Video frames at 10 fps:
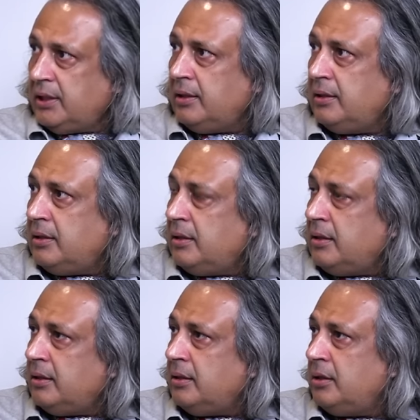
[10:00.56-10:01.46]
and
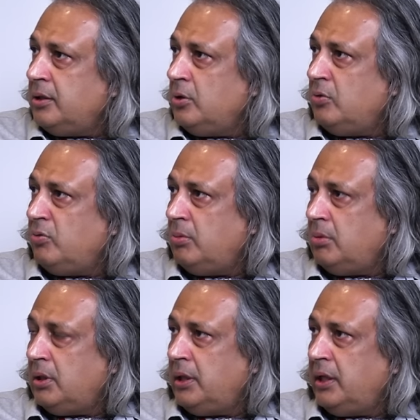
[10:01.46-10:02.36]

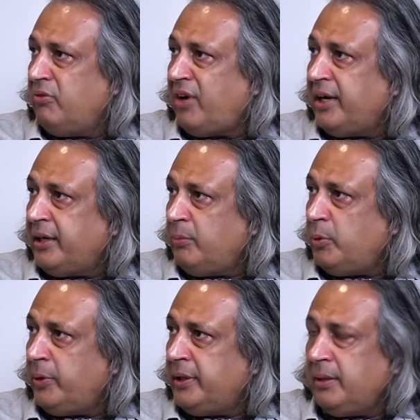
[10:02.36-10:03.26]
infighting
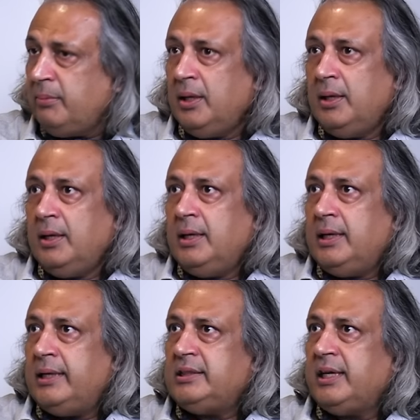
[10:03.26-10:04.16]
between them,
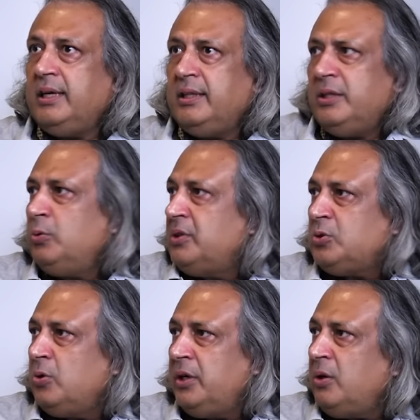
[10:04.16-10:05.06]
and secondly, the U.S.
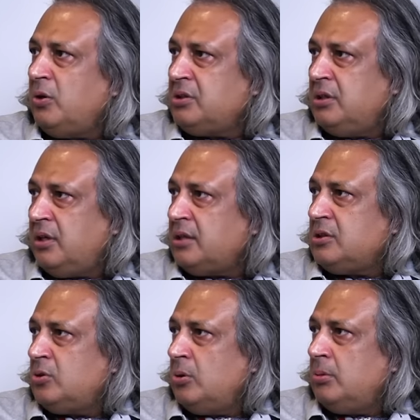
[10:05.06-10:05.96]
totally lost
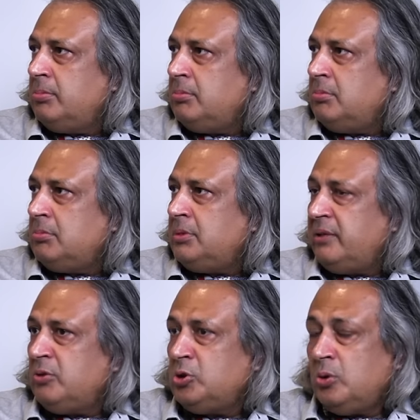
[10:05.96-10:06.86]
interest. So
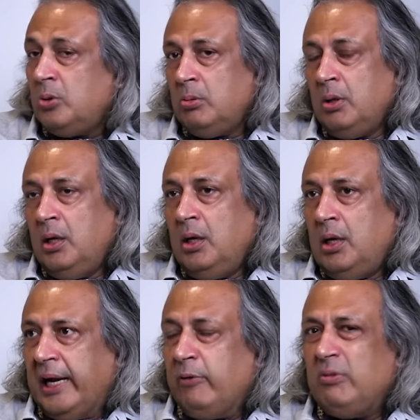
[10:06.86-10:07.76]
there was no.
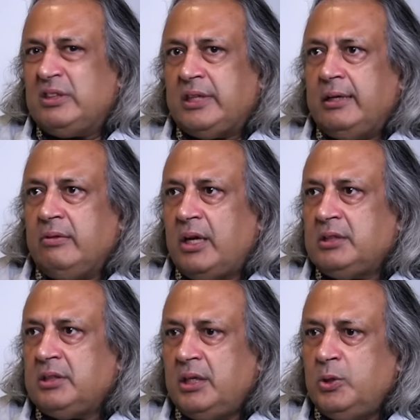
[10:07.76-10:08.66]
I always said in
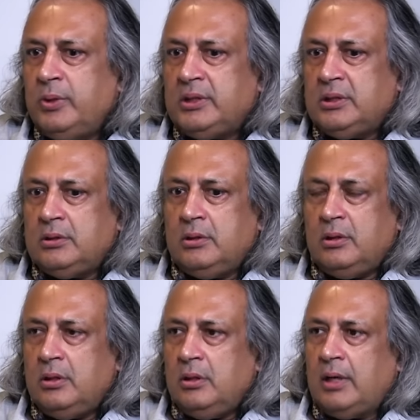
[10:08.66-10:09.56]
Afghanistan, U.S.
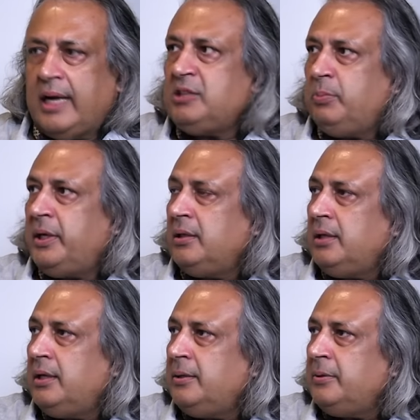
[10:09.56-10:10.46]
Has been
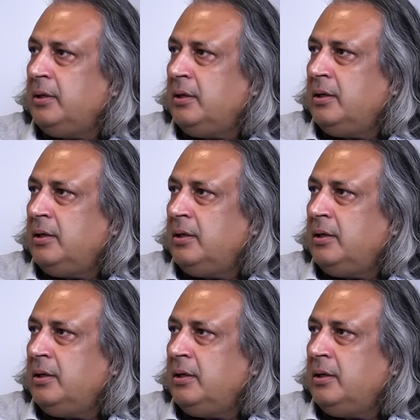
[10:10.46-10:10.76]
the